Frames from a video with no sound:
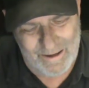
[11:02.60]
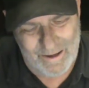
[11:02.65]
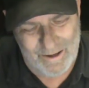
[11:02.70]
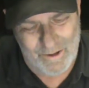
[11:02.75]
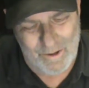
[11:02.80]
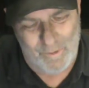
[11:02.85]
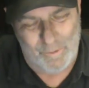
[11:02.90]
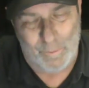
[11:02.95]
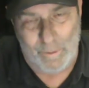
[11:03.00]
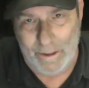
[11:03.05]

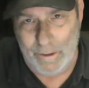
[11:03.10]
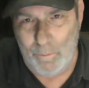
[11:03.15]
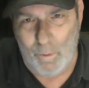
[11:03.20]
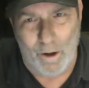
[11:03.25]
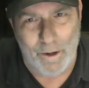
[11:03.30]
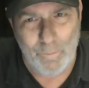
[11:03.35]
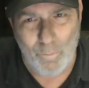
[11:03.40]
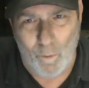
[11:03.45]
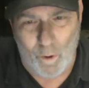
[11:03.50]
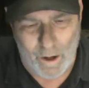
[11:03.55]

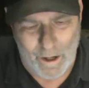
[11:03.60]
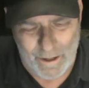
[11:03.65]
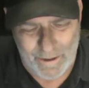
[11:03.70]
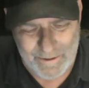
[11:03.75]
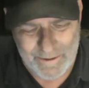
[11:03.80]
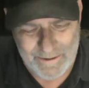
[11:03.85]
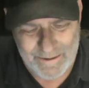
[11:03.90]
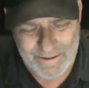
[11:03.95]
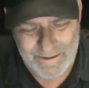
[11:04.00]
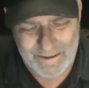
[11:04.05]

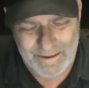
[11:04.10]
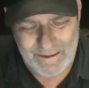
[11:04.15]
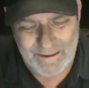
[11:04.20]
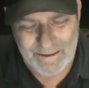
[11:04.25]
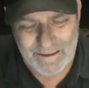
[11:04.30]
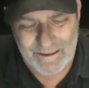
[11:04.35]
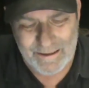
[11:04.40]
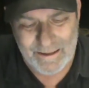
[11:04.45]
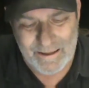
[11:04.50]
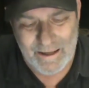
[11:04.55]
311,
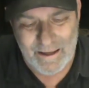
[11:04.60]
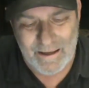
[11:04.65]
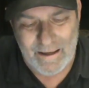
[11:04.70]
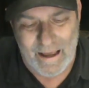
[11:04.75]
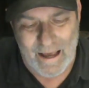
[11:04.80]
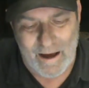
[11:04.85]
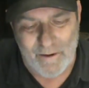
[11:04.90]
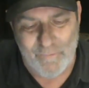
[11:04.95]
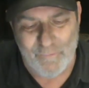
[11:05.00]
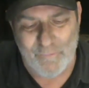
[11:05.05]

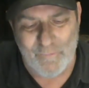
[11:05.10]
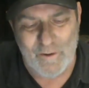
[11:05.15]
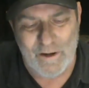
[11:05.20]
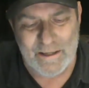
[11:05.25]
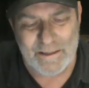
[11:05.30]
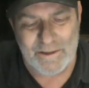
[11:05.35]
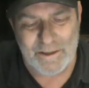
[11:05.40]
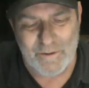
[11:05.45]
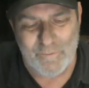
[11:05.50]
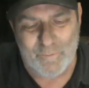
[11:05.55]
F
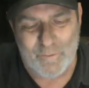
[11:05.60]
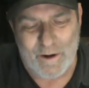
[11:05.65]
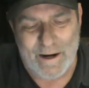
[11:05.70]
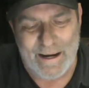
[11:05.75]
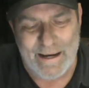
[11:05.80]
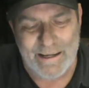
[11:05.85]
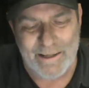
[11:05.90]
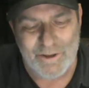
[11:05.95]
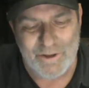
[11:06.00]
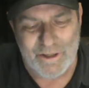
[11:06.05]
is in
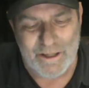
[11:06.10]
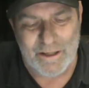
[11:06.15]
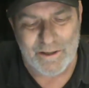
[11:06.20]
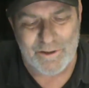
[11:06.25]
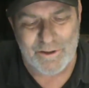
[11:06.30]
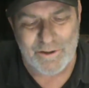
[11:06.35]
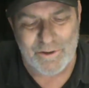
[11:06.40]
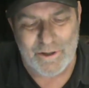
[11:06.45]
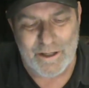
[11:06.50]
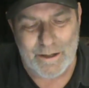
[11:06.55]
Frank, Z is
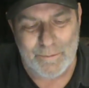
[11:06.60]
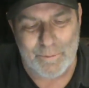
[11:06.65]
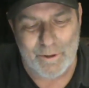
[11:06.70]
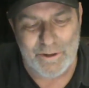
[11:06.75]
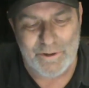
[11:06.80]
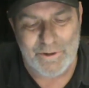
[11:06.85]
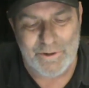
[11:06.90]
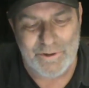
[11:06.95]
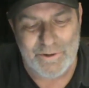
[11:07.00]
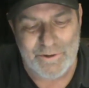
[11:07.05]
in
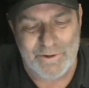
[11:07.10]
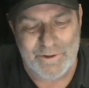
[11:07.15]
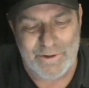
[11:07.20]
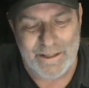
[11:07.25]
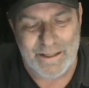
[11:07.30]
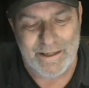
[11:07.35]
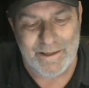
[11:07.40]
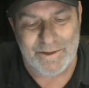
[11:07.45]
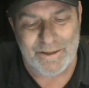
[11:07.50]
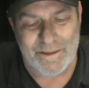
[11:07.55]
zebra,
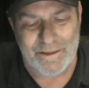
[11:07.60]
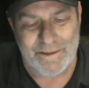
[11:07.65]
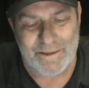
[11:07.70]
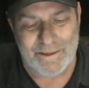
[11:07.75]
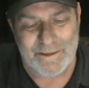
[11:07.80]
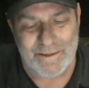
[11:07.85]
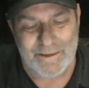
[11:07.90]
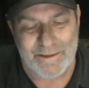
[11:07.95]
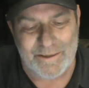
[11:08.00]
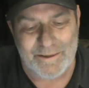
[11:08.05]
D is in
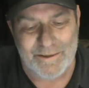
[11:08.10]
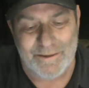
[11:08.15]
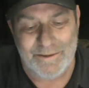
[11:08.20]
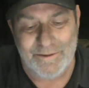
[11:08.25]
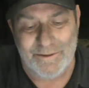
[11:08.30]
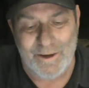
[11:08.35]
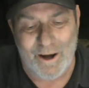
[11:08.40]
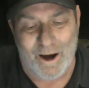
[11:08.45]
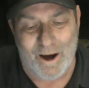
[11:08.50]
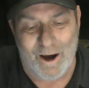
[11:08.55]

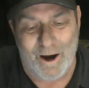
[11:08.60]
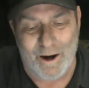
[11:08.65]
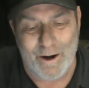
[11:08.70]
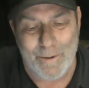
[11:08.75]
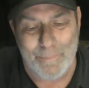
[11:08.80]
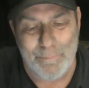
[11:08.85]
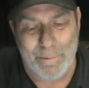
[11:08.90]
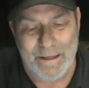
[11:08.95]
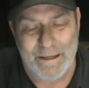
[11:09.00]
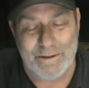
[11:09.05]

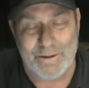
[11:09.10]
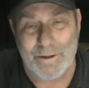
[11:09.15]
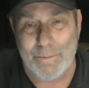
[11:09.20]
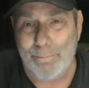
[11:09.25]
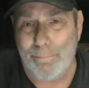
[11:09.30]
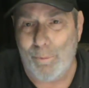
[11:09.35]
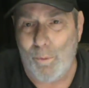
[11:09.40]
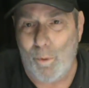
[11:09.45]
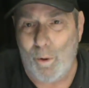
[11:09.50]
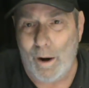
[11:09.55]
dog, B is
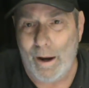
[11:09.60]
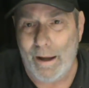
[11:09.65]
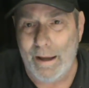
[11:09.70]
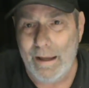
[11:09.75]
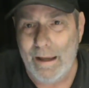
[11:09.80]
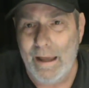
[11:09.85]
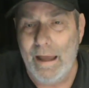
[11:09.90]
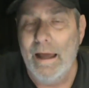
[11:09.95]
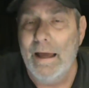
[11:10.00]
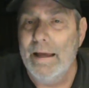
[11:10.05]
in
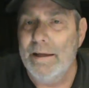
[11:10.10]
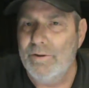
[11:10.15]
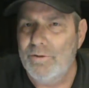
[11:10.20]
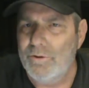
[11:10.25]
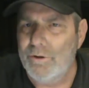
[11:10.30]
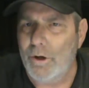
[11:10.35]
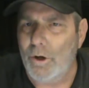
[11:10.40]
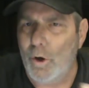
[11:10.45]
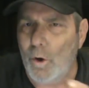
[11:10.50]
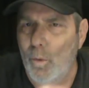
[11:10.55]
boy,
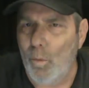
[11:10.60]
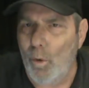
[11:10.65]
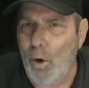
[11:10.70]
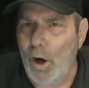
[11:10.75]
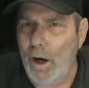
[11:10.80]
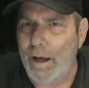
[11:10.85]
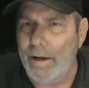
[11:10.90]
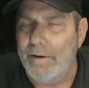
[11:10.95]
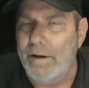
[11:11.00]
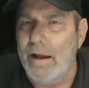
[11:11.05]

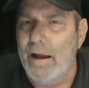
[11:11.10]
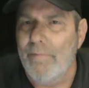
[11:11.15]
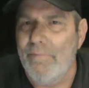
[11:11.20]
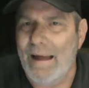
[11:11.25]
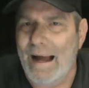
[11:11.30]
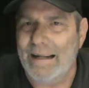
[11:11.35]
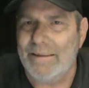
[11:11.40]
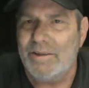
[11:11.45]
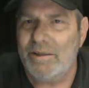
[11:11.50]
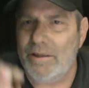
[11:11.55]
01.
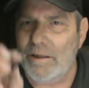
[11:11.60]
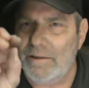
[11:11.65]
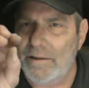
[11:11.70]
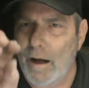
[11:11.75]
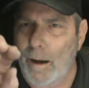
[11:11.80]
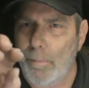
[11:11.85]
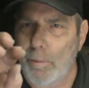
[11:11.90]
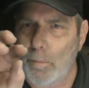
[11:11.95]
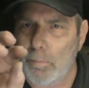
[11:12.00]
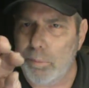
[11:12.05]
That's the
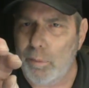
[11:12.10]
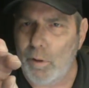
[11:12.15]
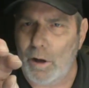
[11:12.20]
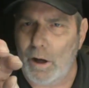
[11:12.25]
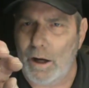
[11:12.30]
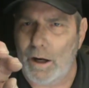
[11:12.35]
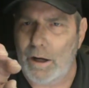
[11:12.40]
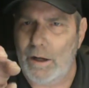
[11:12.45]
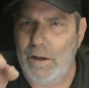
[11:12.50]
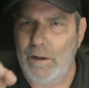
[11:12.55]
double
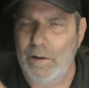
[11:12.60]
plug.